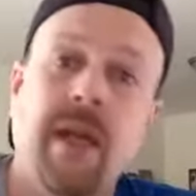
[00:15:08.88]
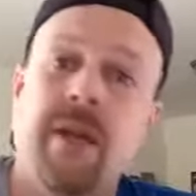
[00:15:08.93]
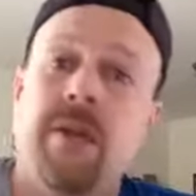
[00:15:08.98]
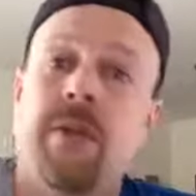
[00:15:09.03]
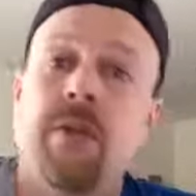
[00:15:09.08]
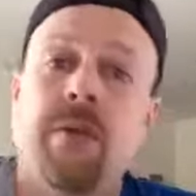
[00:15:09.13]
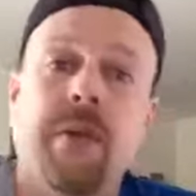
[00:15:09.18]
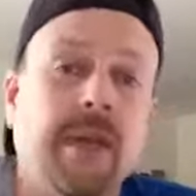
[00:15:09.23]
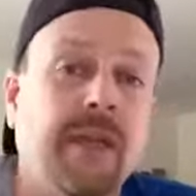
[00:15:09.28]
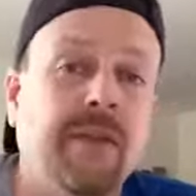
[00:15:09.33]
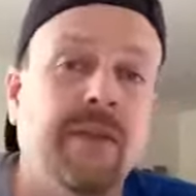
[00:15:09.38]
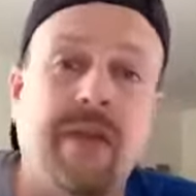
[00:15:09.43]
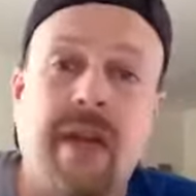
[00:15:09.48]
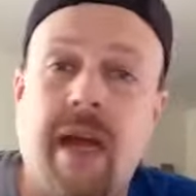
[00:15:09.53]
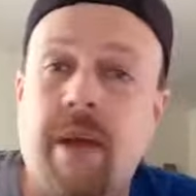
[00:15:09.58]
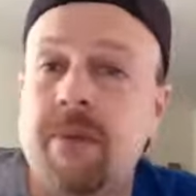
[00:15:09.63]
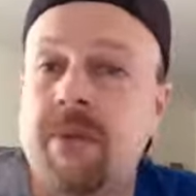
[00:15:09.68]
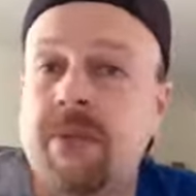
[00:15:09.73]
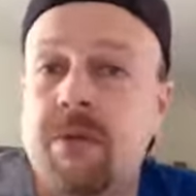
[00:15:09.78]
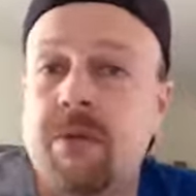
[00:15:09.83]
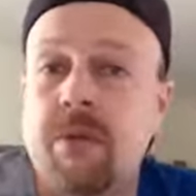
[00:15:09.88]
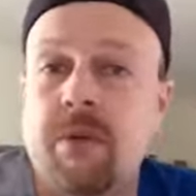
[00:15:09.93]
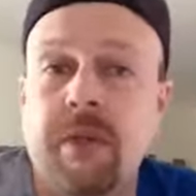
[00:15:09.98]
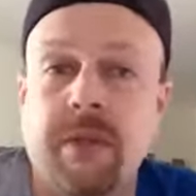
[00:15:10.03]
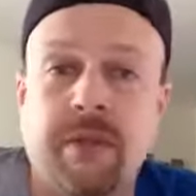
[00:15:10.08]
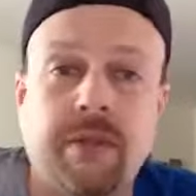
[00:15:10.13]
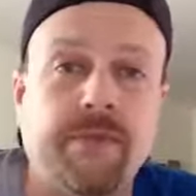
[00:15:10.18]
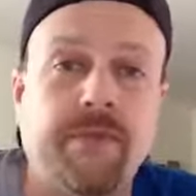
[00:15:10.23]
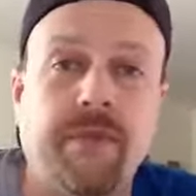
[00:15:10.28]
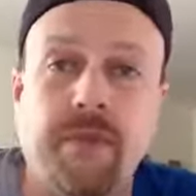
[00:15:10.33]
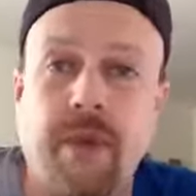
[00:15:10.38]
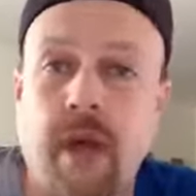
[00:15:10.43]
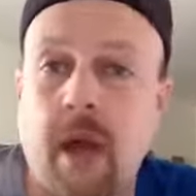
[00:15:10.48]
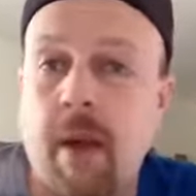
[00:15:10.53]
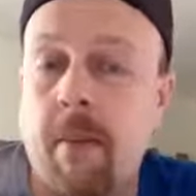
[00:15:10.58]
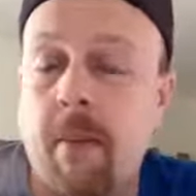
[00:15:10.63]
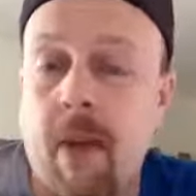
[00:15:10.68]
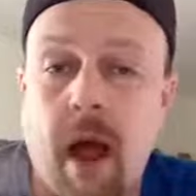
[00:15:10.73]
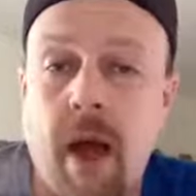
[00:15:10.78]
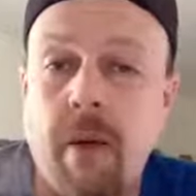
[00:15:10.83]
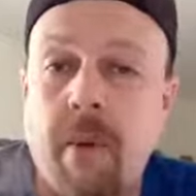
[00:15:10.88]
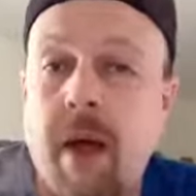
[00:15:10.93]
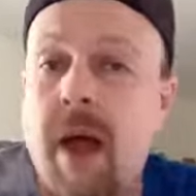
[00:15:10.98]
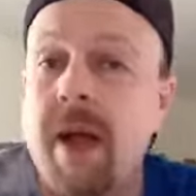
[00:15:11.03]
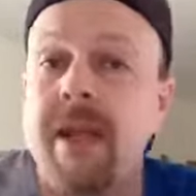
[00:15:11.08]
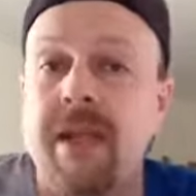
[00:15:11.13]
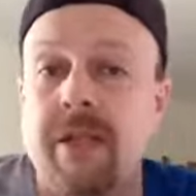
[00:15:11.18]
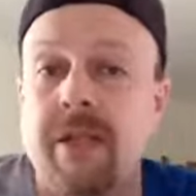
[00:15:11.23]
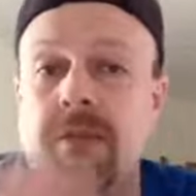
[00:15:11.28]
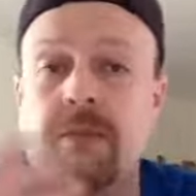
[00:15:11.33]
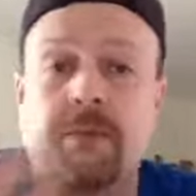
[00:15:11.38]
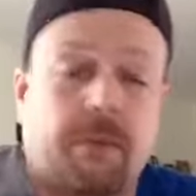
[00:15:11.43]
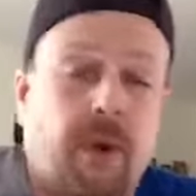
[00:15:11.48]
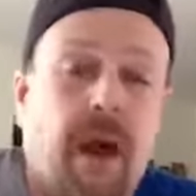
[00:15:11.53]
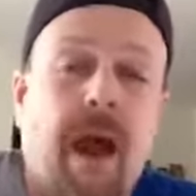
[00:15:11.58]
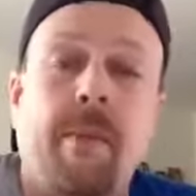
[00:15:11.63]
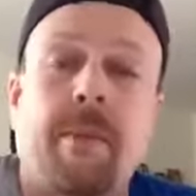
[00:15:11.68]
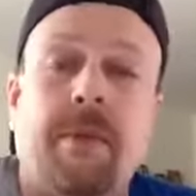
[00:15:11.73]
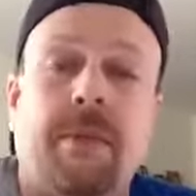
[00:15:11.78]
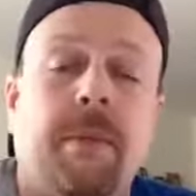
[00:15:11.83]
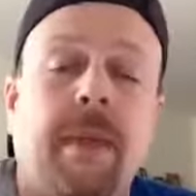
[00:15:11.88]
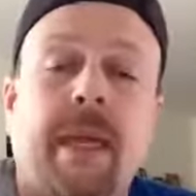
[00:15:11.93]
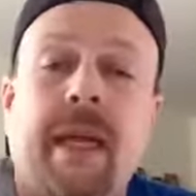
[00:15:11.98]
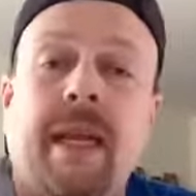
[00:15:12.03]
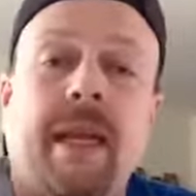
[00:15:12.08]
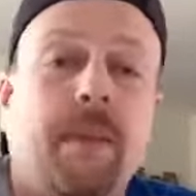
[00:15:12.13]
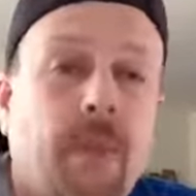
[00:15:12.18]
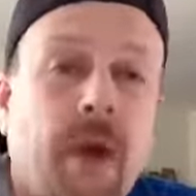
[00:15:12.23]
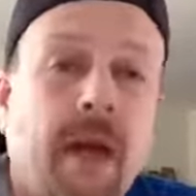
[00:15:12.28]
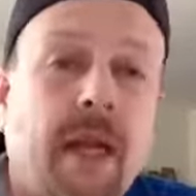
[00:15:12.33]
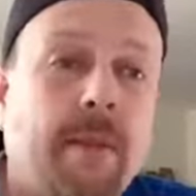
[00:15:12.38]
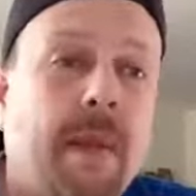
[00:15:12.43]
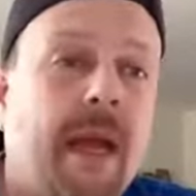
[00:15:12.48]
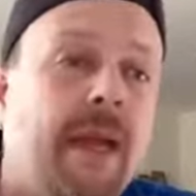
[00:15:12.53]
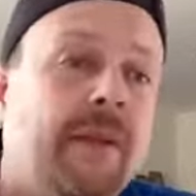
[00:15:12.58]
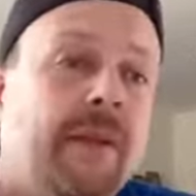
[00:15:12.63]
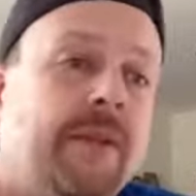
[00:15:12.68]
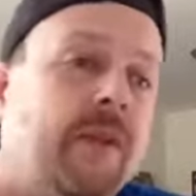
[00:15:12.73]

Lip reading: Dude, it isn't. I'm just doing this for... I need subscribers to make any money, man.